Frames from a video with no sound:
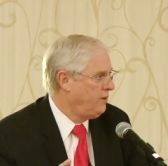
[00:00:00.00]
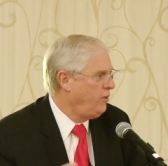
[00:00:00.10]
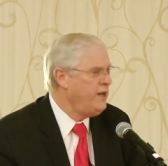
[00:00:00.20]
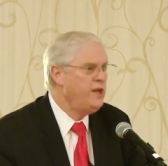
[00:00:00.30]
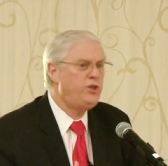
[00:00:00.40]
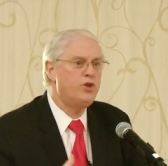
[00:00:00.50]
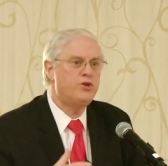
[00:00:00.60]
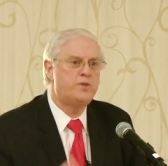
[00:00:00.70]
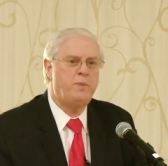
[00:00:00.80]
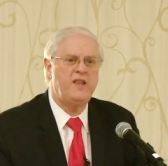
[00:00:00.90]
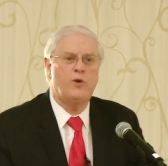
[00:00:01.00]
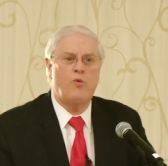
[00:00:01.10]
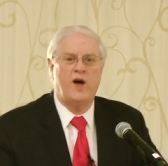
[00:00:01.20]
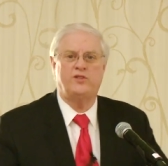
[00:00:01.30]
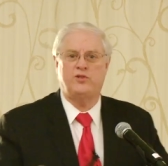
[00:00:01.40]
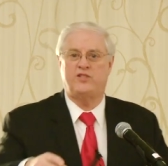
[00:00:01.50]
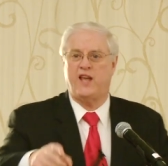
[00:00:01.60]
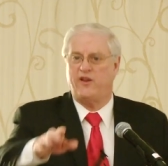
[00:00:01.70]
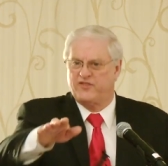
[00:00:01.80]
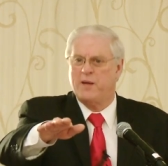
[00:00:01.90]
We need to be the ones who
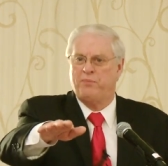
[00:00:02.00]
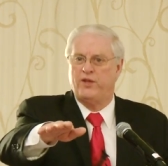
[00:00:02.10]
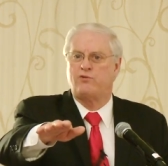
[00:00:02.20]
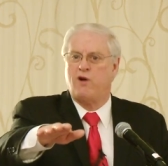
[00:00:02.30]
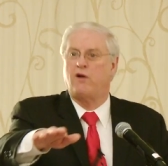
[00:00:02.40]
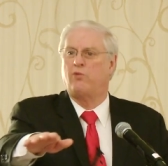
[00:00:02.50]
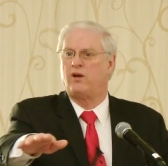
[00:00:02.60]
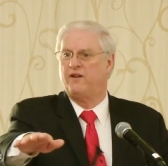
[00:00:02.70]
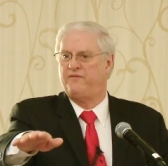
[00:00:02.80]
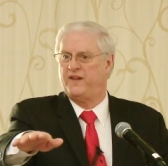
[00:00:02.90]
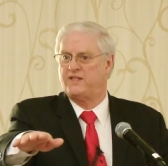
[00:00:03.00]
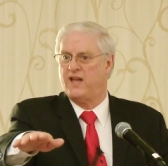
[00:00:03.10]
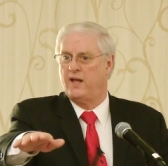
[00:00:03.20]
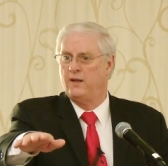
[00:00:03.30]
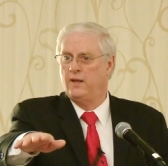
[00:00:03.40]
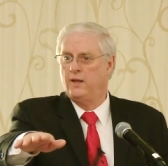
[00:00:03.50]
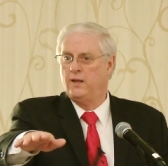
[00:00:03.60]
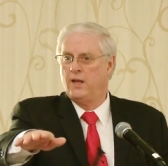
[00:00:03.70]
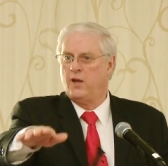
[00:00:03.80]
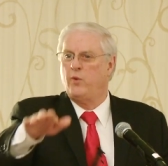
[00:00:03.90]
say, if something's wrong, we're going to fix that.
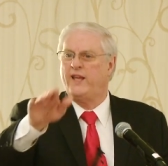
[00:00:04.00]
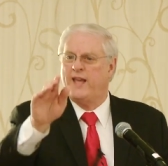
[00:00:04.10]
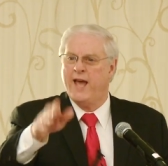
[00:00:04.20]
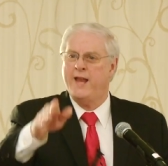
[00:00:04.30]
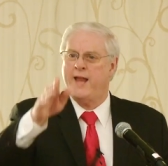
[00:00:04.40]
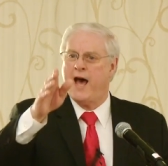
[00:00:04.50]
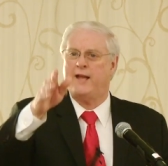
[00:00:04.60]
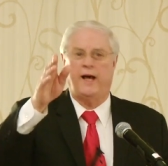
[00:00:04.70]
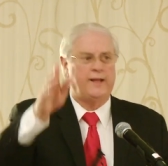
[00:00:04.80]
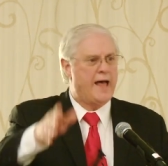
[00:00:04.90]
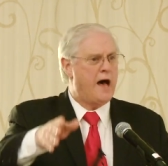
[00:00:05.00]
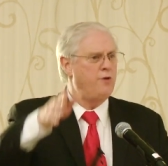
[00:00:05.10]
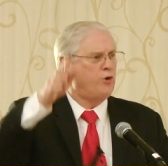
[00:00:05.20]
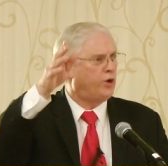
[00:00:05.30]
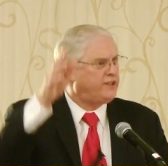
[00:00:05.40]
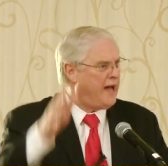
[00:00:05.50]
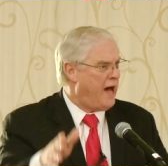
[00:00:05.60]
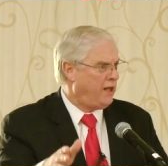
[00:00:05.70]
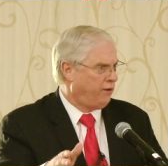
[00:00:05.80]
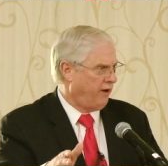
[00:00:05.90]
And we cannot allow nor
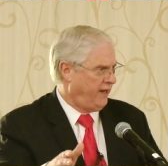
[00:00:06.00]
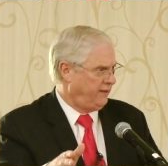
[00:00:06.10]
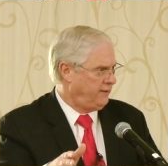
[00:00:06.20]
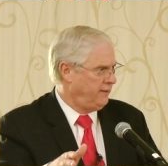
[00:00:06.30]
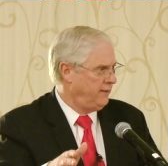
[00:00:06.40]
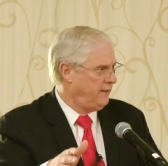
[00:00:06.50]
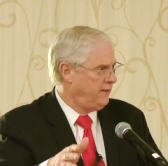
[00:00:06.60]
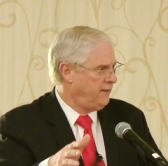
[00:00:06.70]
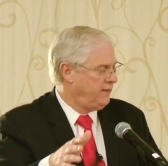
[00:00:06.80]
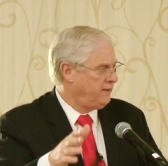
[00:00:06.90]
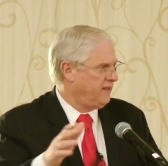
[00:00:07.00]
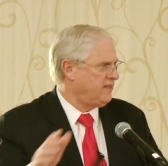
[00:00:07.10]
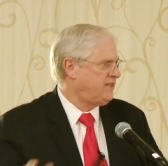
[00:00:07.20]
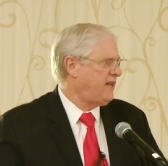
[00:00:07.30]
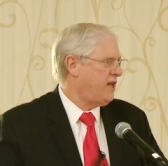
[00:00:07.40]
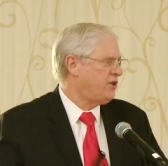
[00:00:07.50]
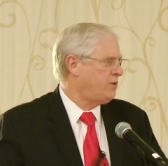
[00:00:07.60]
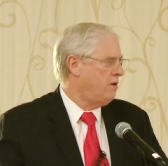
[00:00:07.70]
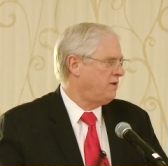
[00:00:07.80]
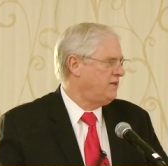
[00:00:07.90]
tolerate that the status
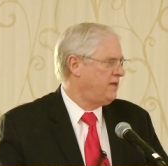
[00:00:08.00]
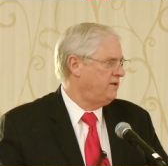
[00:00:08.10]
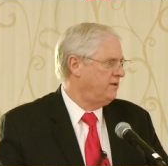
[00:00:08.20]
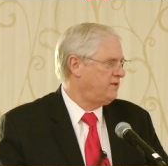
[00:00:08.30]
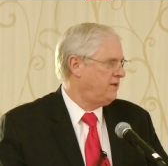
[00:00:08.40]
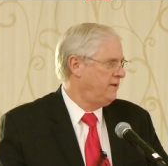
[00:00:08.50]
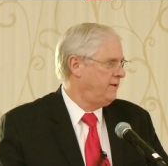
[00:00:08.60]
quo continues.